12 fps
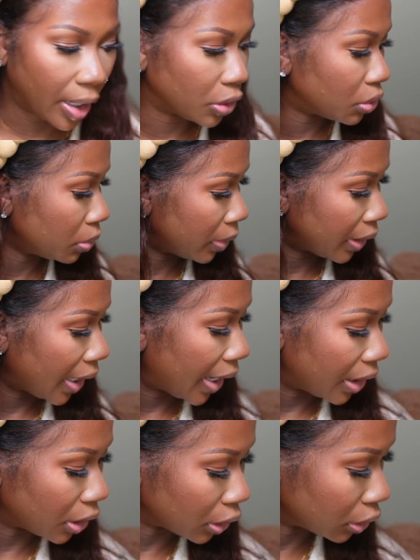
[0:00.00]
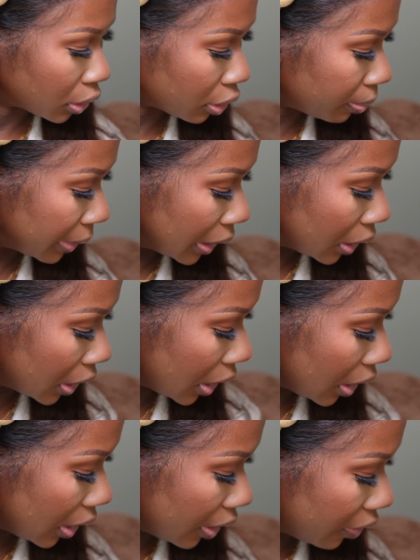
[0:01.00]
I do want to add a little bit
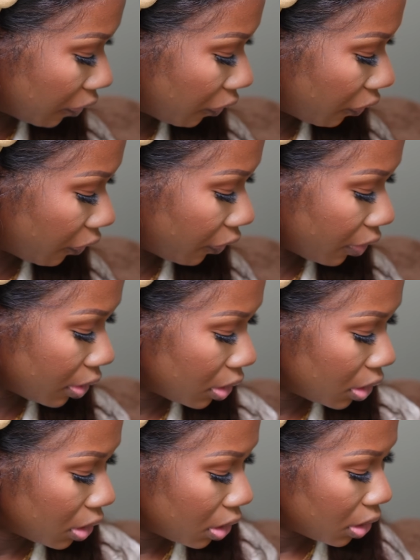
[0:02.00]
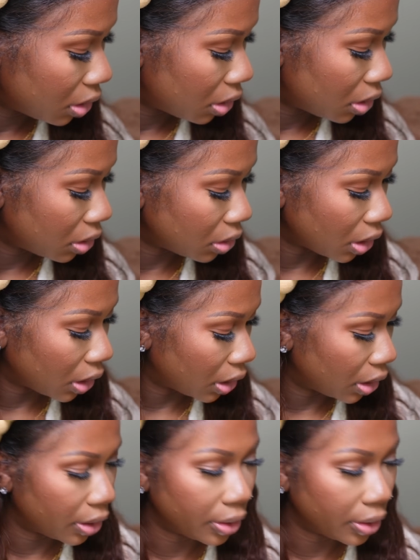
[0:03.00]
of the